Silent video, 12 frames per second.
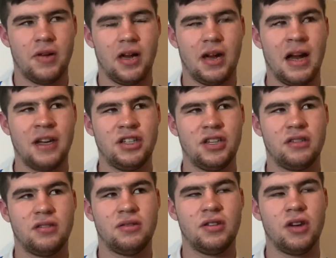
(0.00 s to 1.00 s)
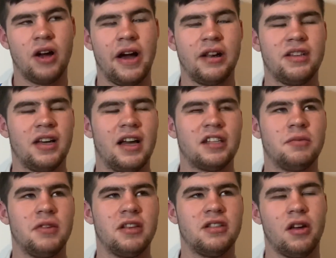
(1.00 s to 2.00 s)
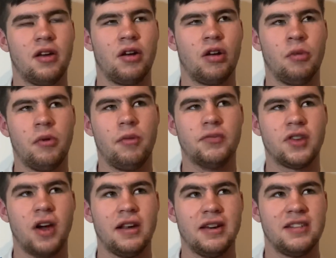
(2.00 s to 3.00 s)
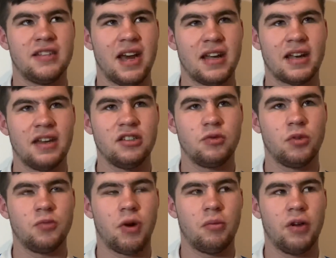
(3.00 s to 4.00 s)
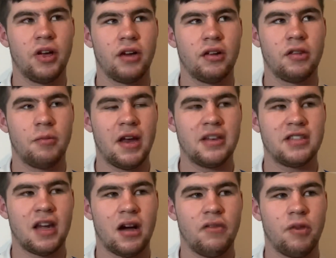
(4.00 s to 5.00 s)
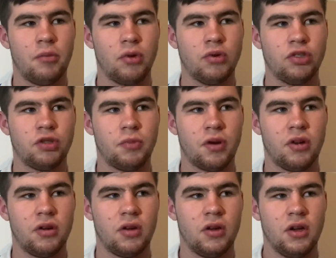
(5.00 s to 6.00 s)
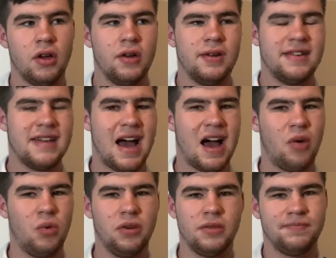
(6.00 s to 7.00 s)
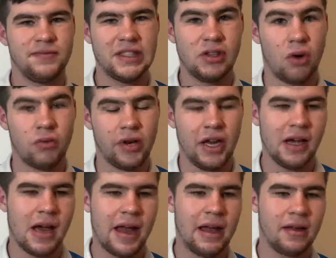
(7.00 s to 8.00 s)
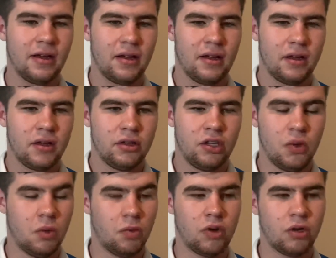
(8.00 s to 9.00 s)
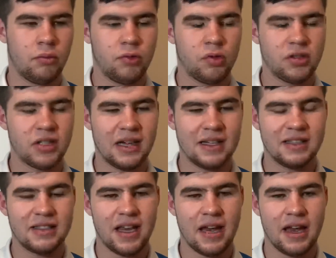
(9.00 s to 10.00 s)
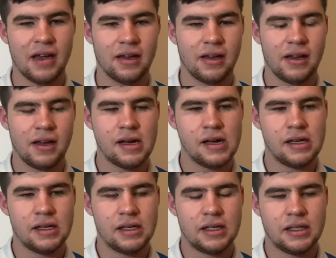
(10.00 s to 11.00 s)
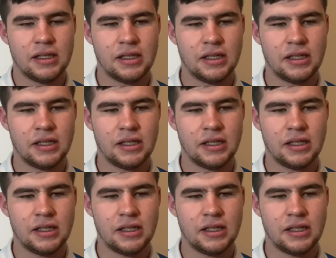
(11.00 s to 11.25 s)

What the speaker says: Had you asked me this a couple of months ago, I did say Adkins was probably the best out of the bunch, but now, not really. Cute one to come to us, like I say. There's